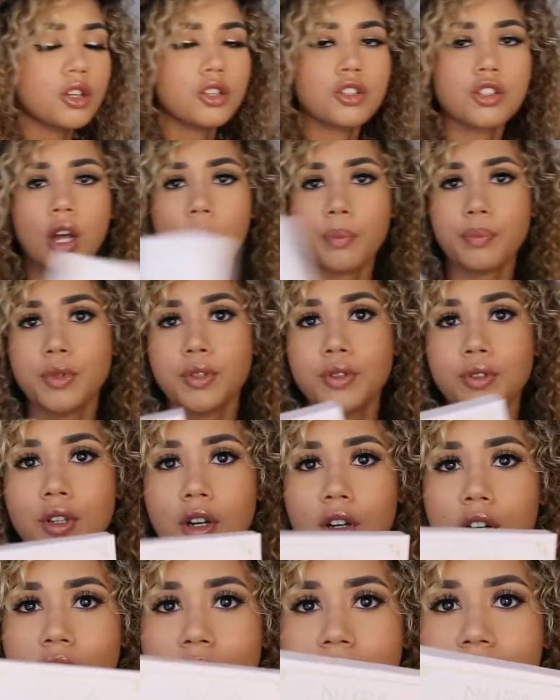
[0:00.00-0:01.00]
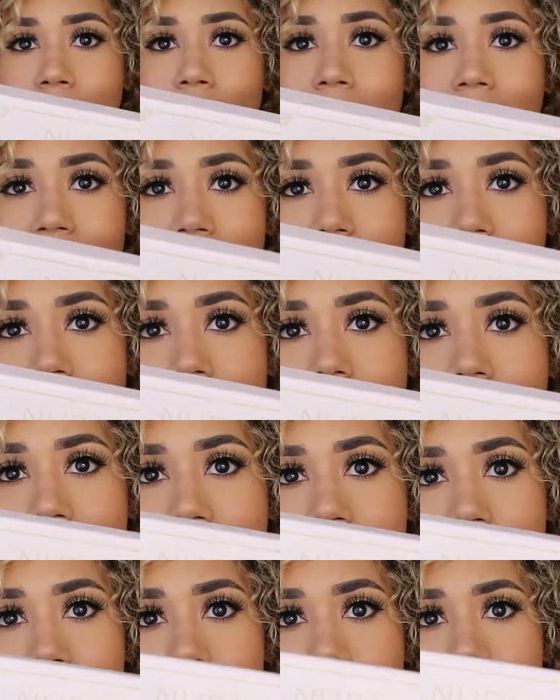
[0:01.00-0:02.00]
Shop Nuzhah
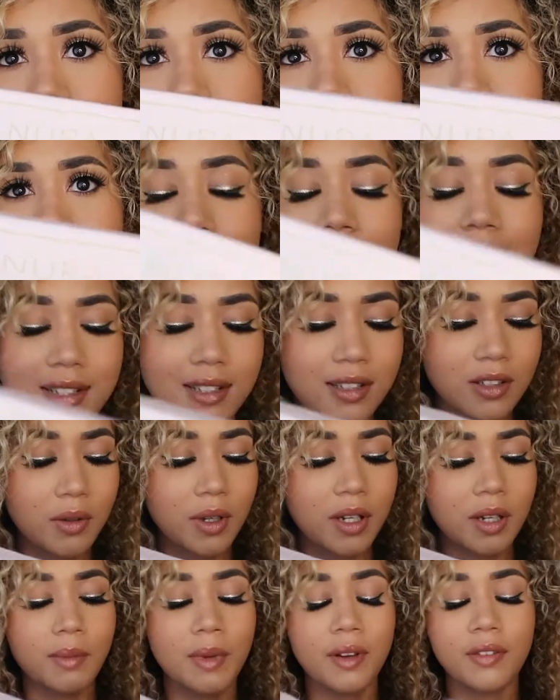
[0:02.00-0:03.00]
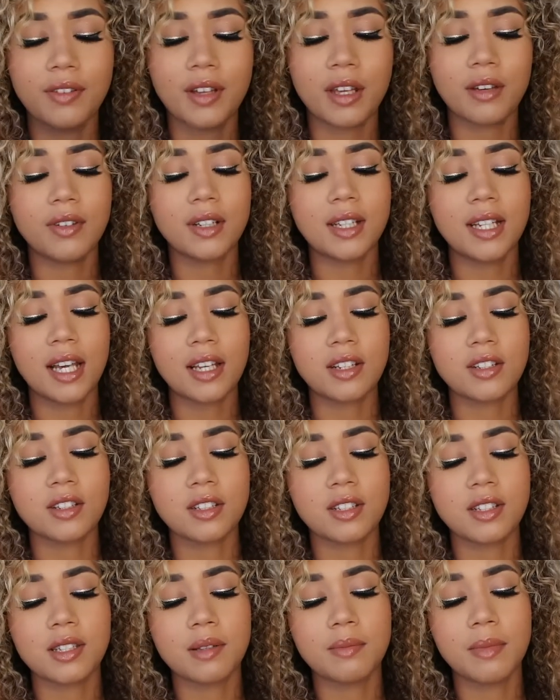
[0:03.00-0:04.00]
Cosmetics. This is still one of my favorite
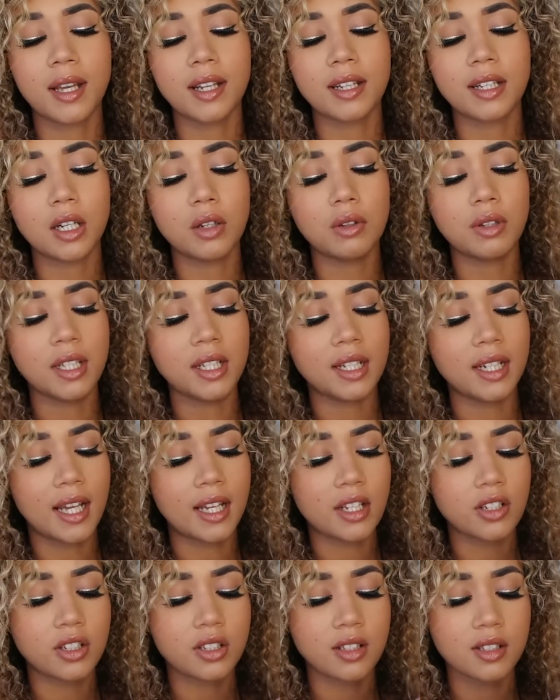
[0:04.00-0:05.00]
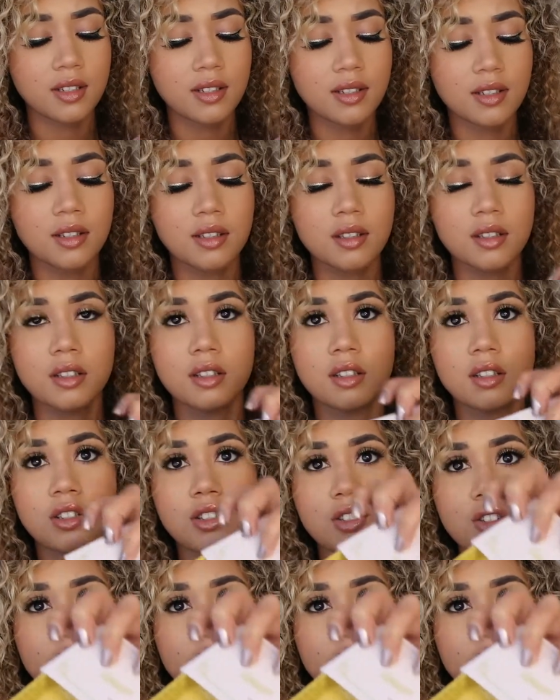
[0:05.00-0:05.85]
lashes. It's the Magnolia lashes. It's